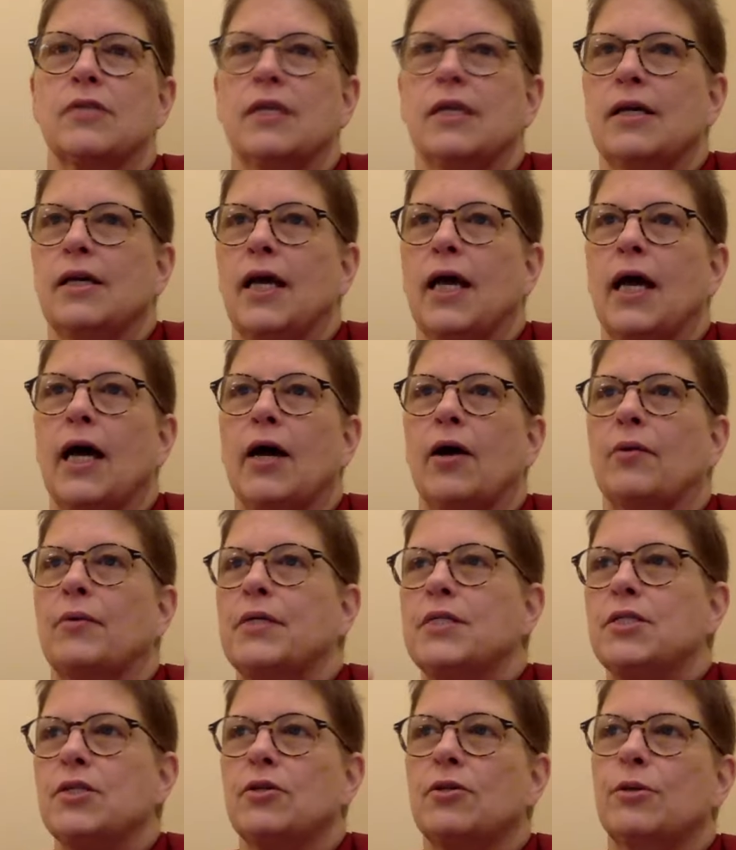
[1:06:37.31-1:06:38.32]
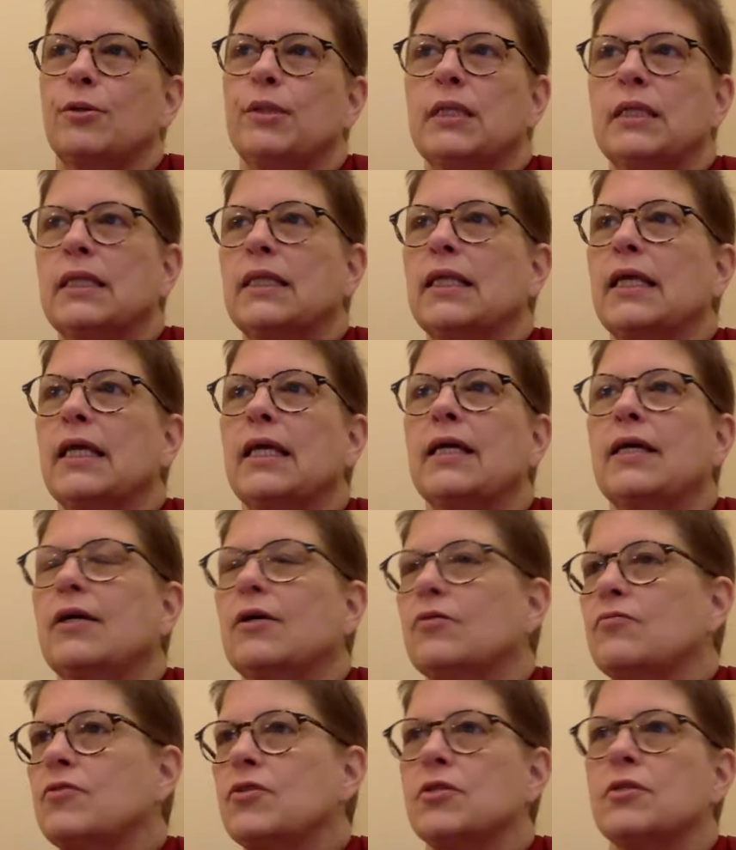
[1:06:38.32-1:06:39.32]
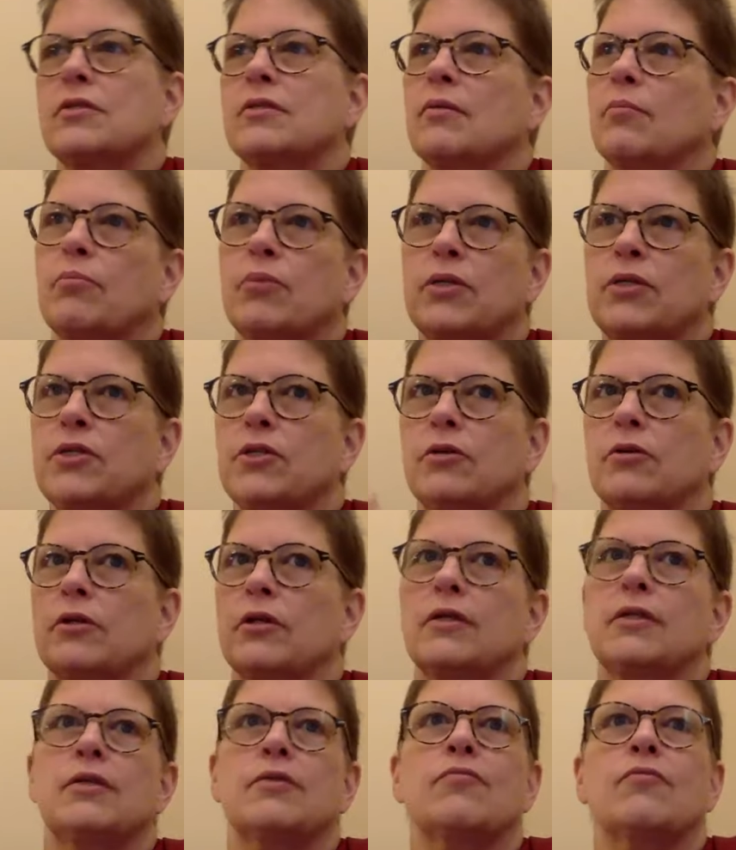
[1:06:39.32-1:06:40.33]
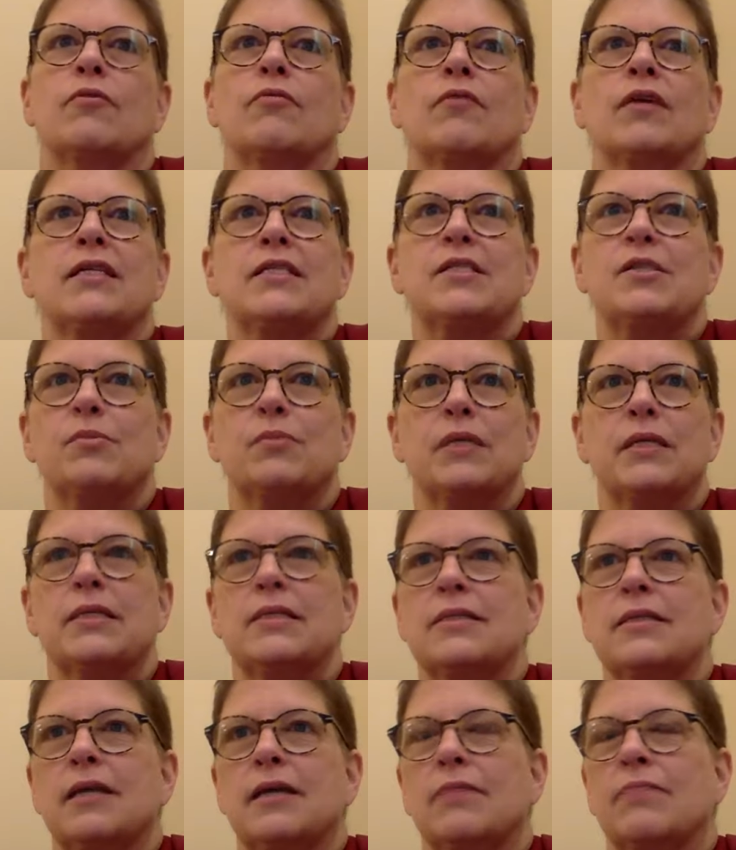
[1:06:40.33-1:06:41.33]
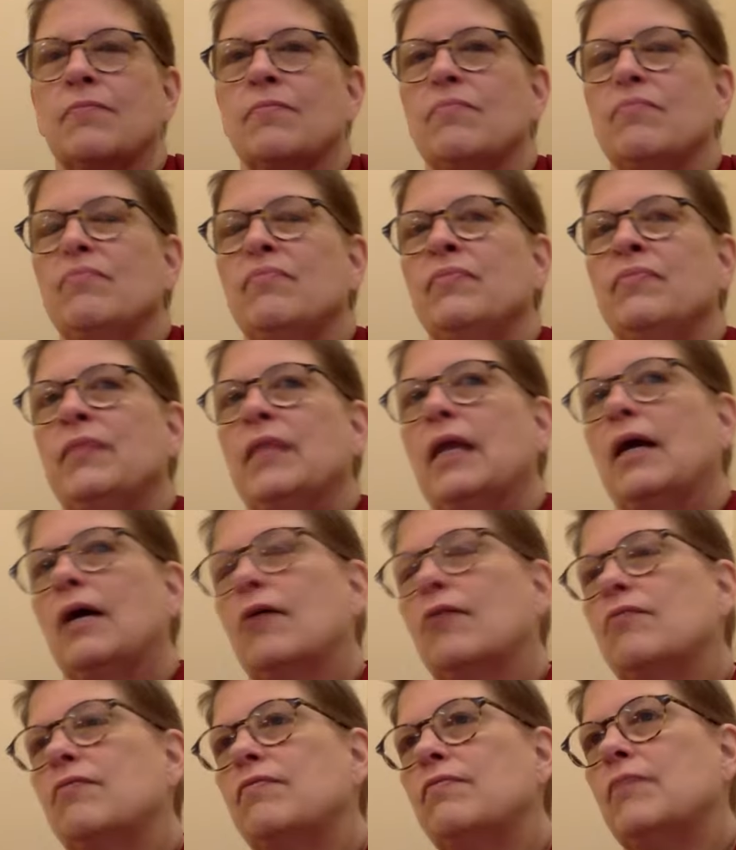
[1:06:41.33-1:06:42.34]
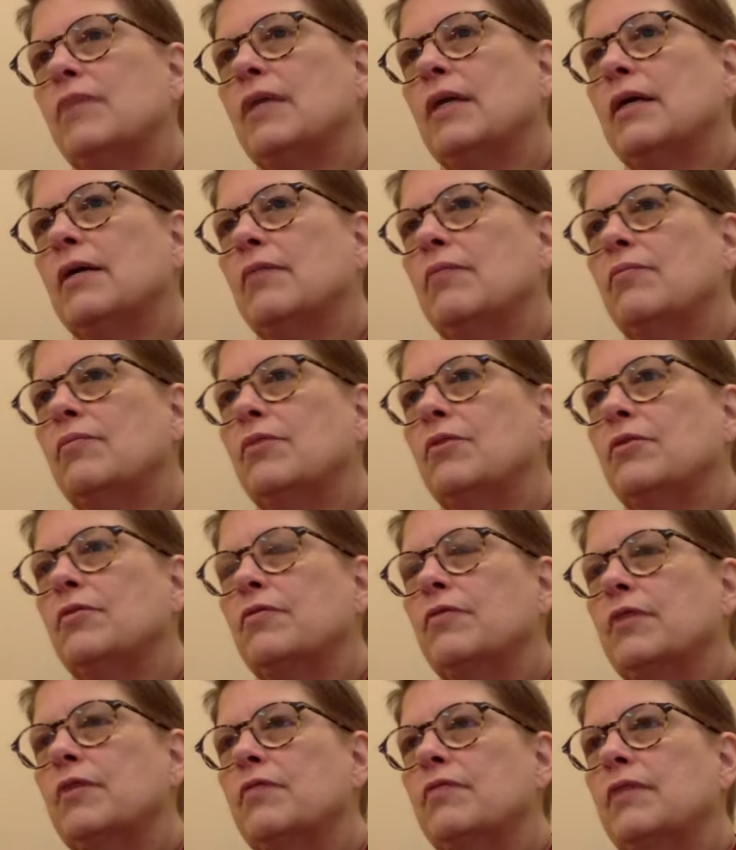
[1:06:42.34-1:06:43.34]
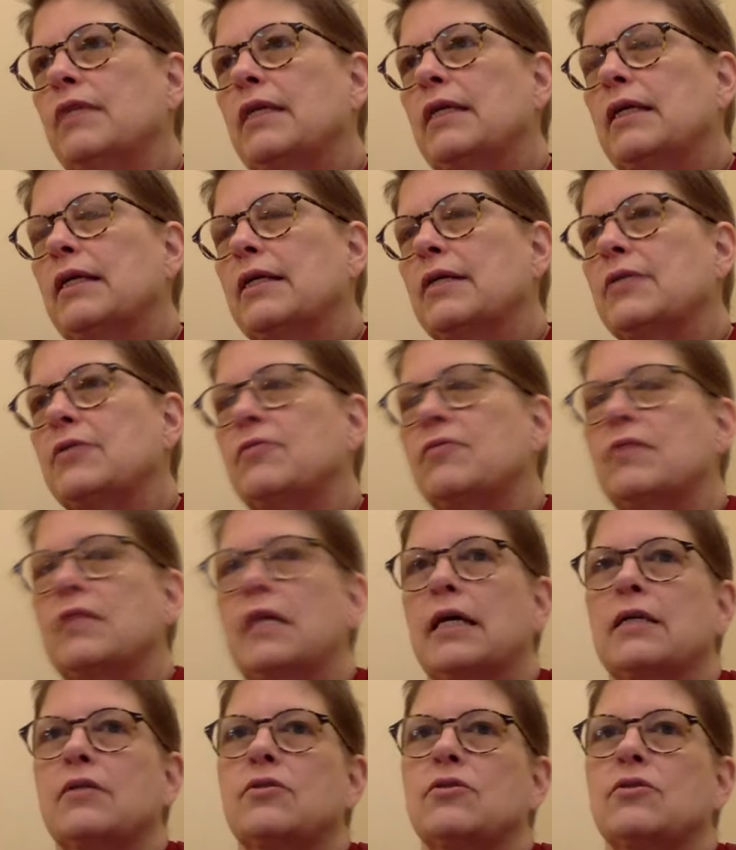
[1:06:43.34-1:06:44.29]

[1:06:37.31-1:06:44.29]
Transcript: And there's, I always include a link of just a bajillion different recipes that are um, beautifully veganized for that.